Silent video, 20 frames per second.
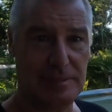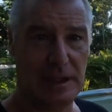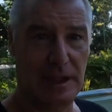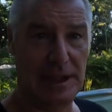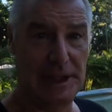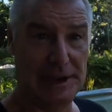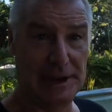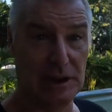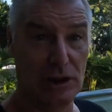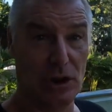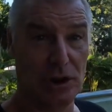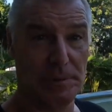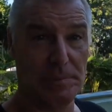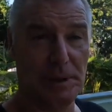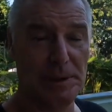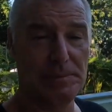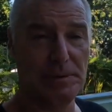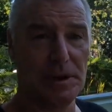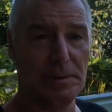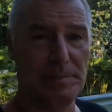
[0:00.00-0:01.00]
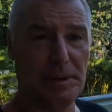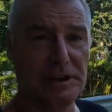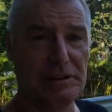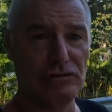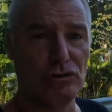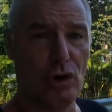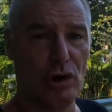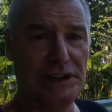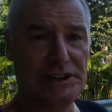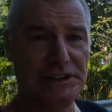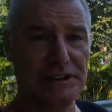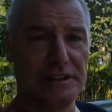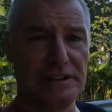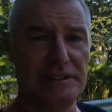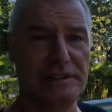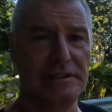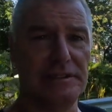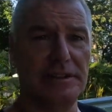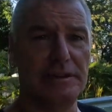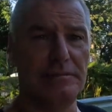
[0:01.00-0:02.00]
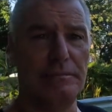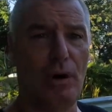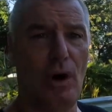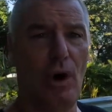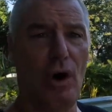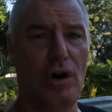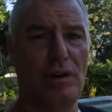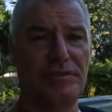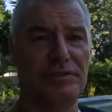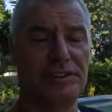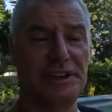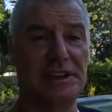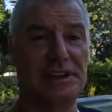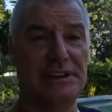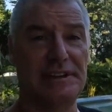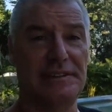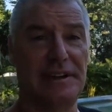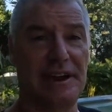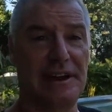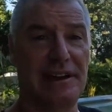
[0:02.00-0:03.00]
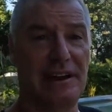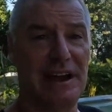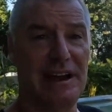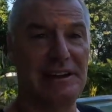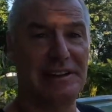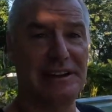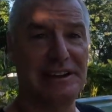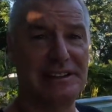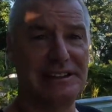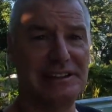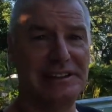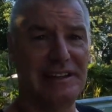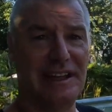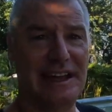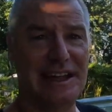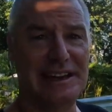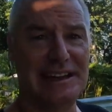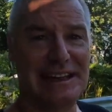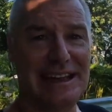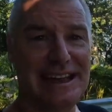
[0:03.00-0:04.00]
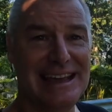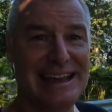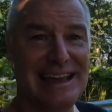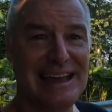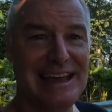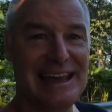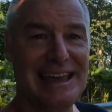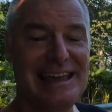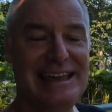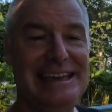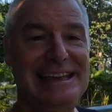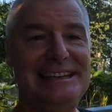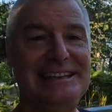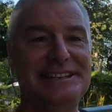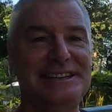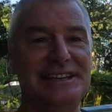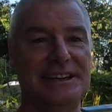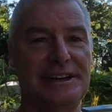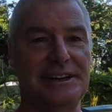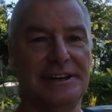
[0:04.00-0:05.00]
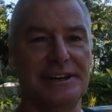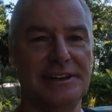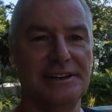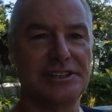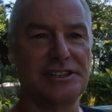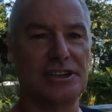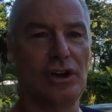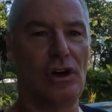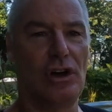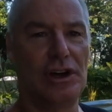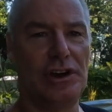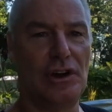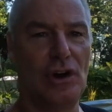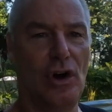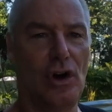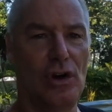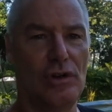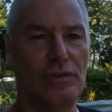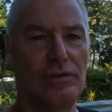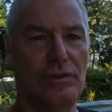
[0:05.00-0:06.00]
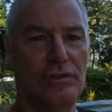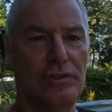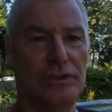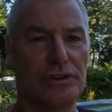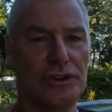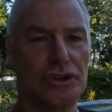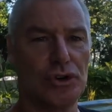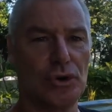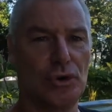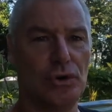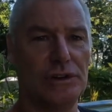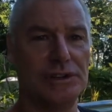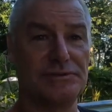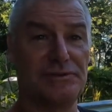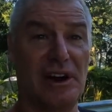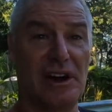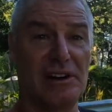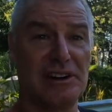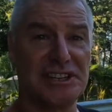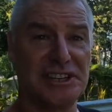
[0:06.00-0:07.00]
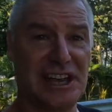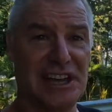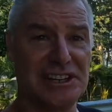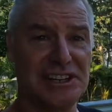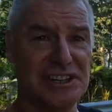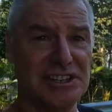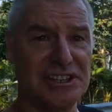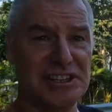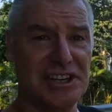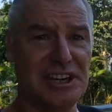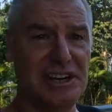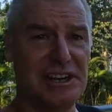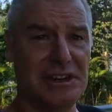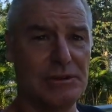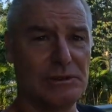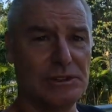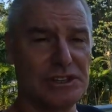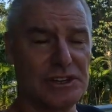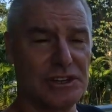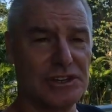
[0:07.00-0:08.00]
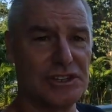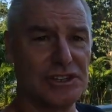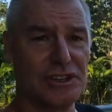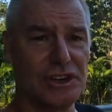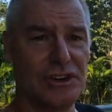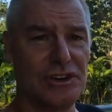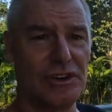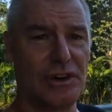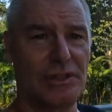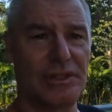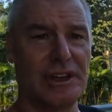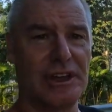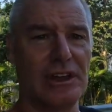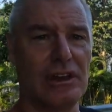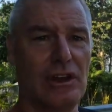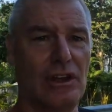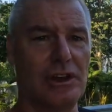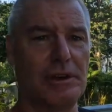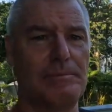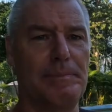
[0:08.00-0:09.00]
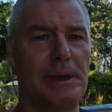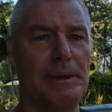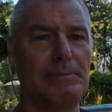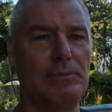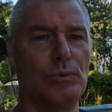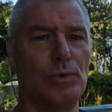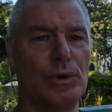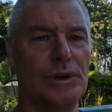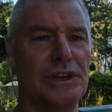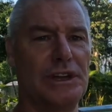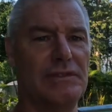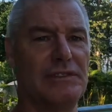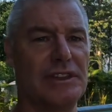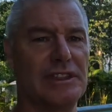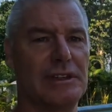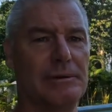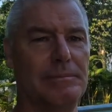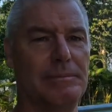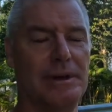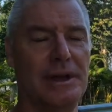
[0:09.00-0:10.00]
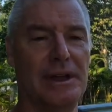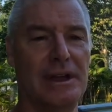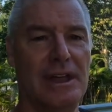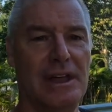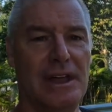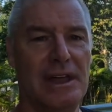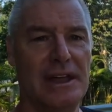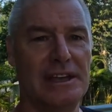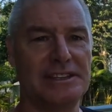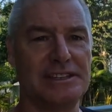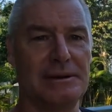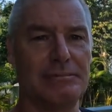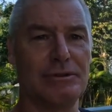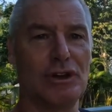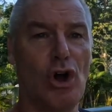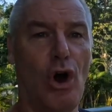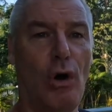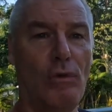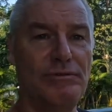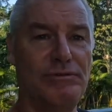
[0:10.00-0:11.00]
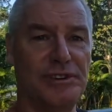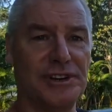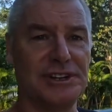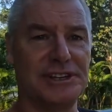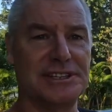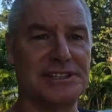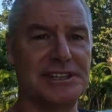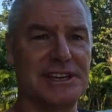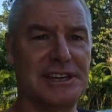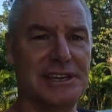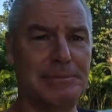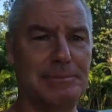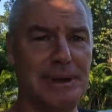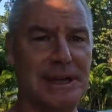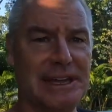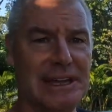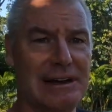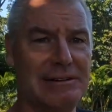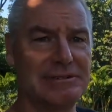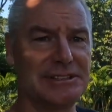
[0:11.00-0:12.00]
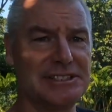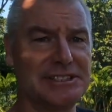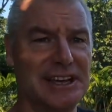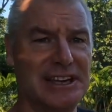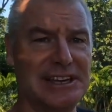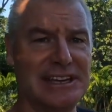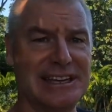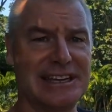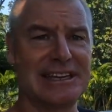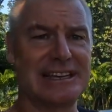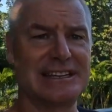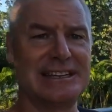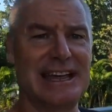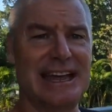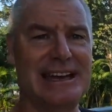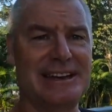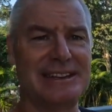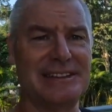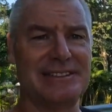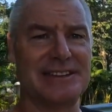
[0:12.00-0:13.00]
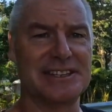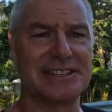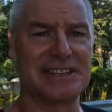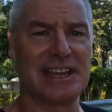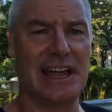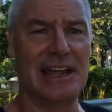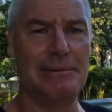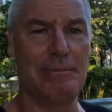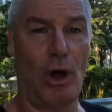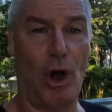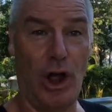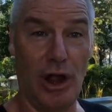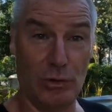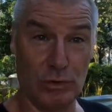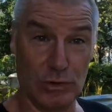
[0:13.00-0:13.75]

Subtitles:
and a lot of people have been writing them off, yet they are in that easier side of the draw. As far as Argentina was concerned, I think a lot of people were giving them some confidence in being able to take England out in this game. I